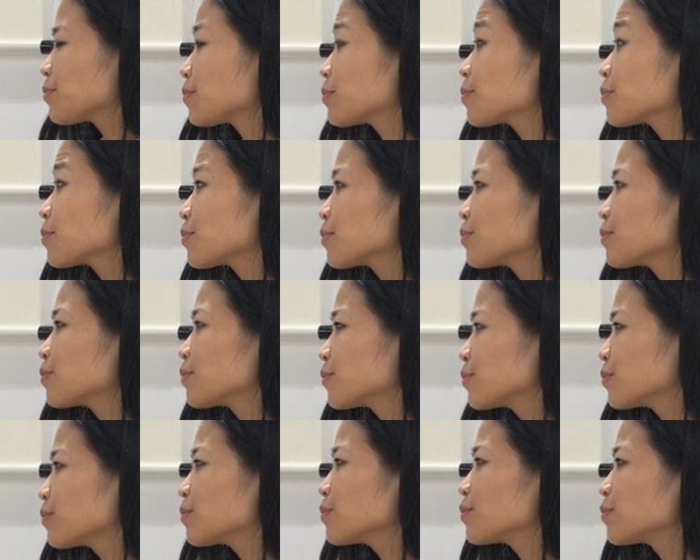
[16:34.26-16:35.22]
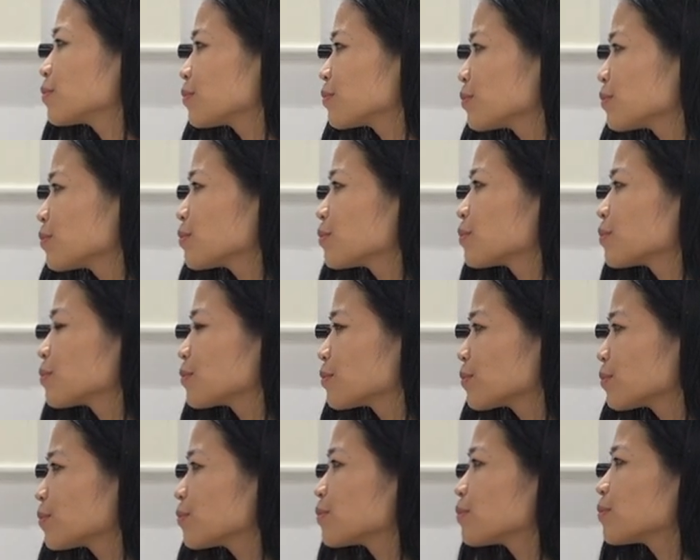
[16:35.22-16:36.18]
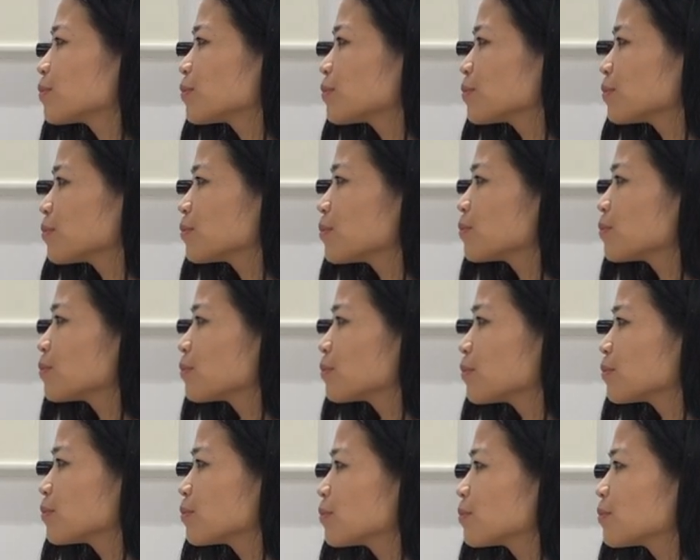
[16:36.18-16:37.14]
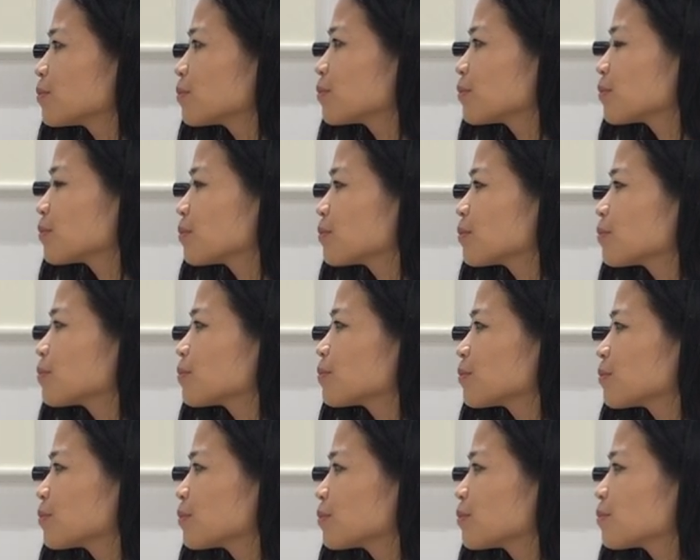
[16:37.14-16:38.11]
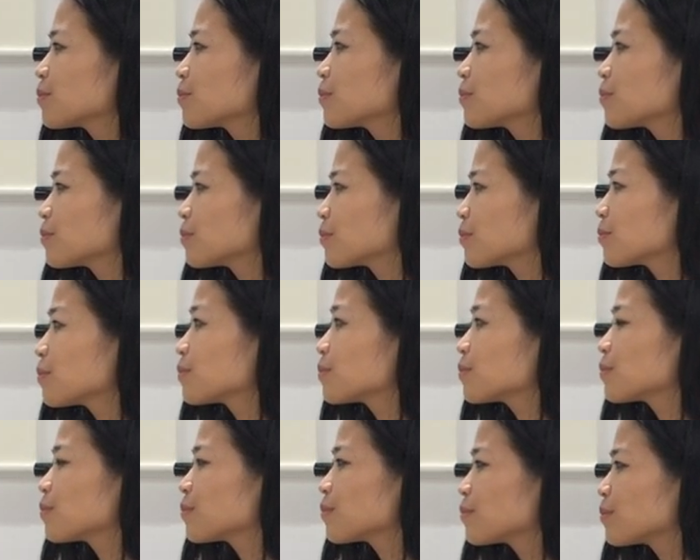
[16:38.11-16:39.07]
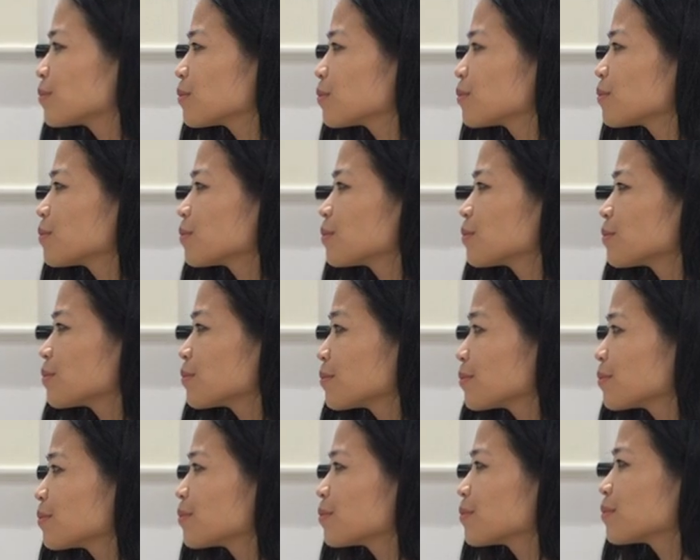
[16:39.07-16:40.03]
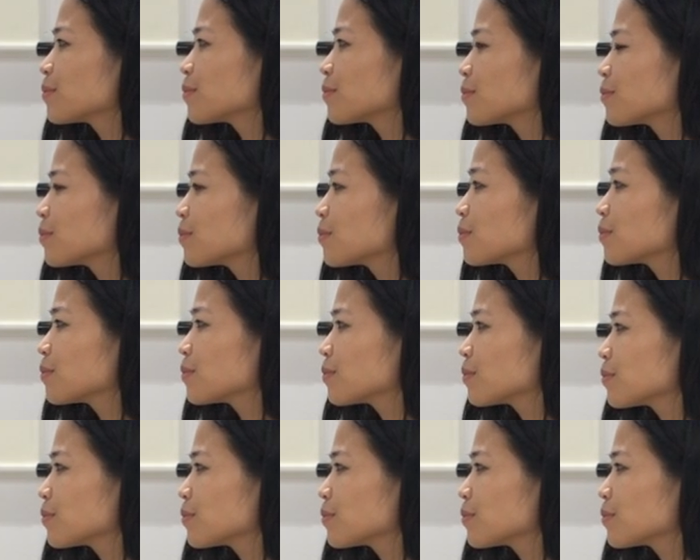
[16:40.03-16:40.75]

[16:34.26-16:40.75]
The person shown says nothing.